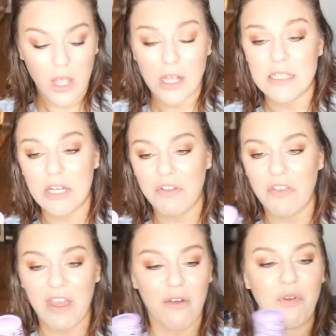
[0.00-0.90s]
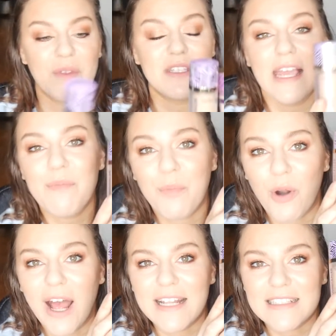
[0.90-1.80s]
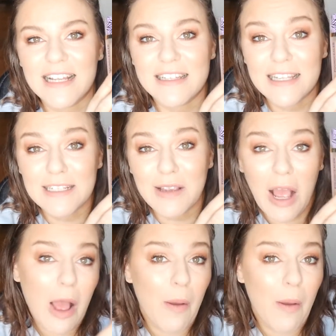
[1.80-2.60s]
Considering that they are from the same brand and they